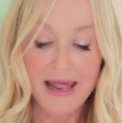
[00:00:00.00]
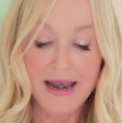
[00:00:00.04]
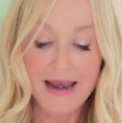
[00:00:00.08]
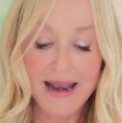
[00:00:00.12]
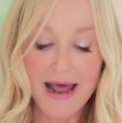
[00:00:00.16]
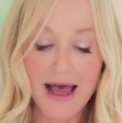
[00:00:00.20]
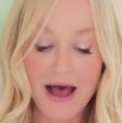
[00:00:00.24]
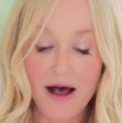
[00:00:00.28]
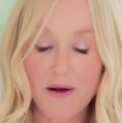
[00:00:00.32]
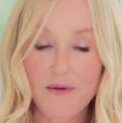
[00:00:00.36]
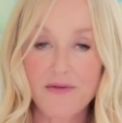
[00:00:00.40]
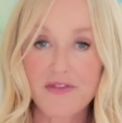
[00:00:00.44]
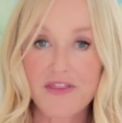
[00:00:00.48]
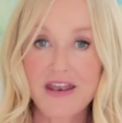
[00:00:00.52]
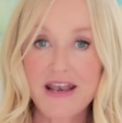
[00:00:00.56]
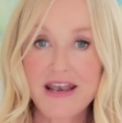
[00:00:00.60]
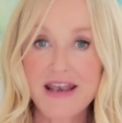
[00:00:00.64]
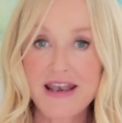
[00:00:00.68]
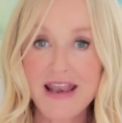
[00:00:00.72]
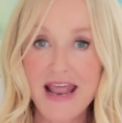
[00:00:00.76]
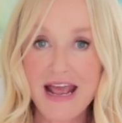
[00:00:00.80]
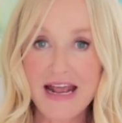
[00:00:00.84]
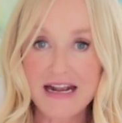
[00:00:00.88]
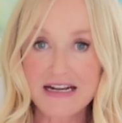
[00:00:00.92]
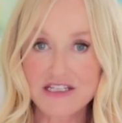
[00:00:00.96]
Now, the
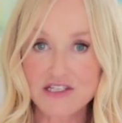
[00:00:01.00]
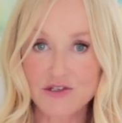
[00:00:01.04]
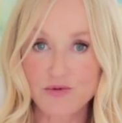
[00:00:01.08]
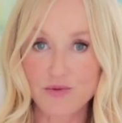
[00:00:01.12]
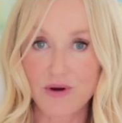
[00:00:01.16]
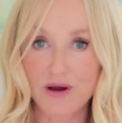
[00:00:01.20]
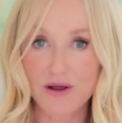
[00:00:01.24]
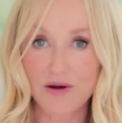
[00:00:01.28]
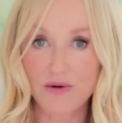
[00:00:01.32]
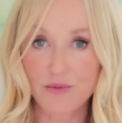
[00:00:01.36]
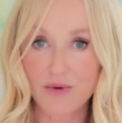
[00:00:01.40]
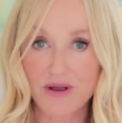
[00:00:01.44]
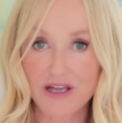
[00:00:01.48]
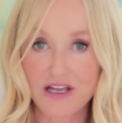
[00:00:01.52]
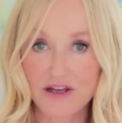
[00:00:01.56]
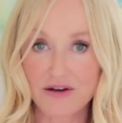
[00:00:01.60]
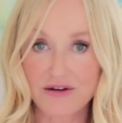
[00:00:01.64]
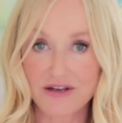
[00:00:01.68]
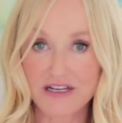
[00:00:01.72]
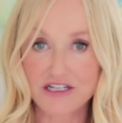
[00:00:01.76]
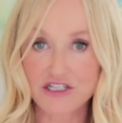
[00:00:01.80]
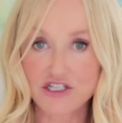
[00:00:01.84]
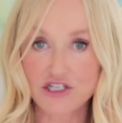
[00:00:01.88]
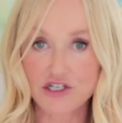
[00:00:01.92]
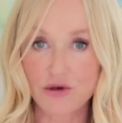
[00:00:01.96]
next one we're
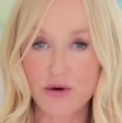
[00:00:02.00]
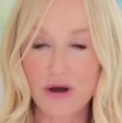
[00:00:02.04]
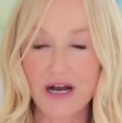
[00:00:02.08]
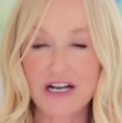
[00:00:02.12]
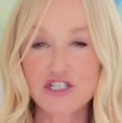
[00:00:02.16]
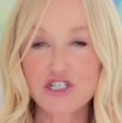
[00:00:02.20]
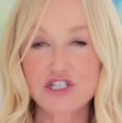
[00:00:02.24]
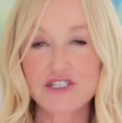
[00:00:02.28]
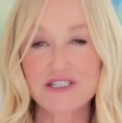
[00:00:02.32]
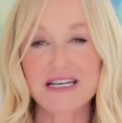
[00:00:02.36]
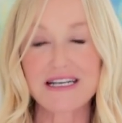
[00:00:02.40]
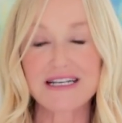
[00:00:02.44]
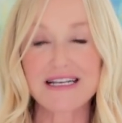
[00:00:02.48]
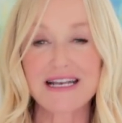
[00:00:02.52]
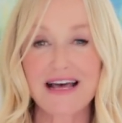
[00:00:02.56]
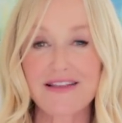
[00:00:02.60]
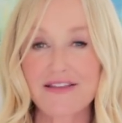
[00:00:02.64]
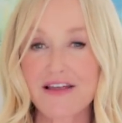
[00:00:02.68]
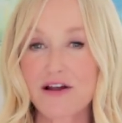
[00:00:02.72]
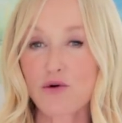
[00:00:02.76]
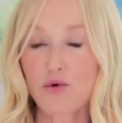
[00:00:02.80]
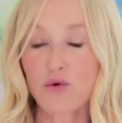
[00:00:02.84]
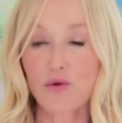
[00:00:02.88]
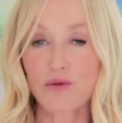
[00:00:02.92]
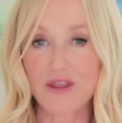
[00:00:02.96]
going to, I should say
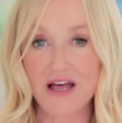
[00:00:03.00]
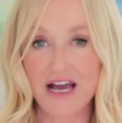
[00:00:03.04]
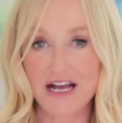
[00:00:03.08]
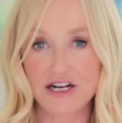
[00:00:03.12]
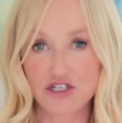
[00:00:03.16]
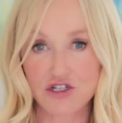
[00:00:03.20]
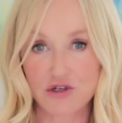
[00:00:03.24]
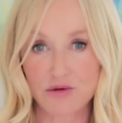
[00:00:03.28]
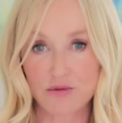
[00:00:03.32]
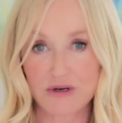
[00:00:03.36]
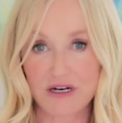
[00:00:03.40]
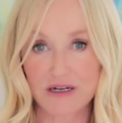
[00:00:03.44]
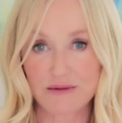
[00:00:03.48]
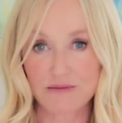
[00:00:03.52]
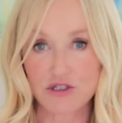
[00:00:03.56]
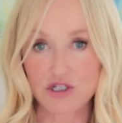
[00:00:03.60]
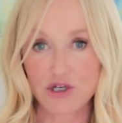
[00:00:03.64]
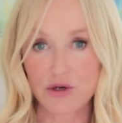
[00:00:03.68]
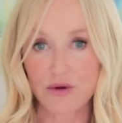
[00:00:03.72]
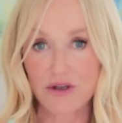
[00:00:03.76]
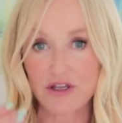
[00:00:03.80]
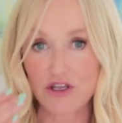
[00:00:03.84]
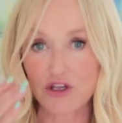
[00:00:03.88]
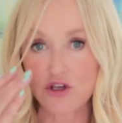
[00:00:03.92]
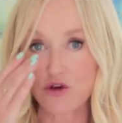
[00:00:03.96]
they're all natural, what I'm
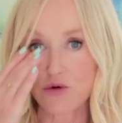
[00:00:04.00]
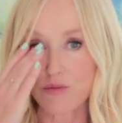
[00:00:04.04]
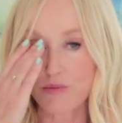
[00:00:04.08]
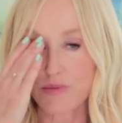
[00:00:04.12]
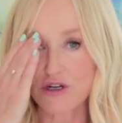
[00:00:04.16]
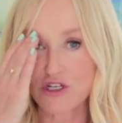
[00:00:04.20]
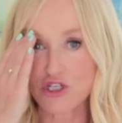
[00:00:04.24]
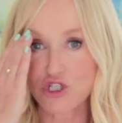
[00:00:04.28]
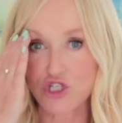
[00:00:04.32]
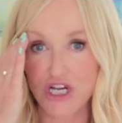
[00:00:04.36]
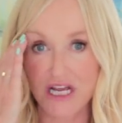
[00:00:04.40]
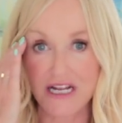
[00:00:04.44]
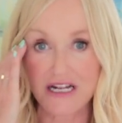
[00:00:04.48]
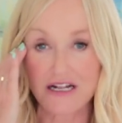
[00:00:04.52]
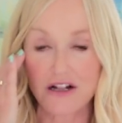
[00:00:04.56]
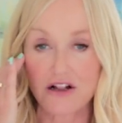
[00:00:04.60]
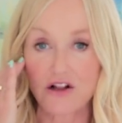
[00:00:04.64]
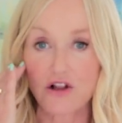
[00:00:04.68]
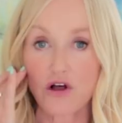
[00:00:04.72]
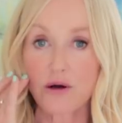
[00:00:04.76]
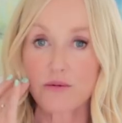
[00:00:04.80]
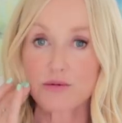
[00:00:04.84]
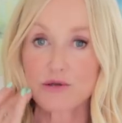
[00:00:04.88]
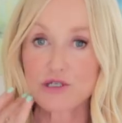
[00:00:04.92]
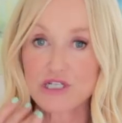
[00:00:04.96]
showing you, but
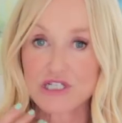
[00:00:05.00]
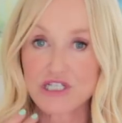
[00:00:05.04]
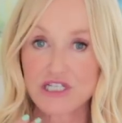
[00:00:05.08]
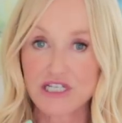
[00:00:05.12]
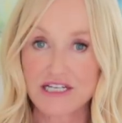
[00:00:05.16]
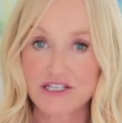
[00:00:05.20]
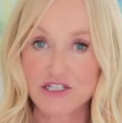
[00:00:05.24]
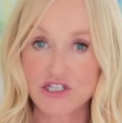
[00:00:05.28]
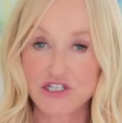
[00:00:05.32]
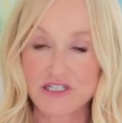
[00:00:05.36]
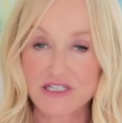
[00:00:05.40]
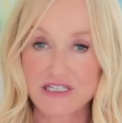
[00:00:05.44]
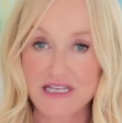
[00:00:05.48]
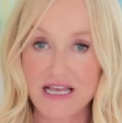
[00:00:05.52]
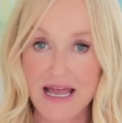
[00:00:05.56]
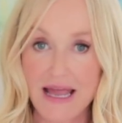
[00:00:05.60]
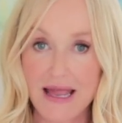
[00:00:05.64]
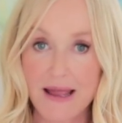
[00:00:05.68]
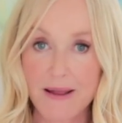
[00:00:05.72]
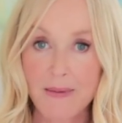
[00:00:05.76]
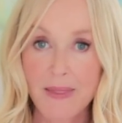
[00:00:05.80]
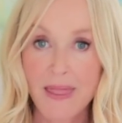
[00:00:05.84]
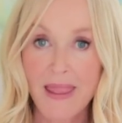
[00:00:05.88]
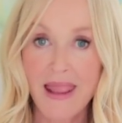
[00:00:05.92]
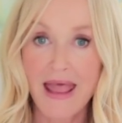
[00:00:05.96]
gentle options, I should
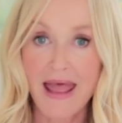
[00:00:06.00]
say.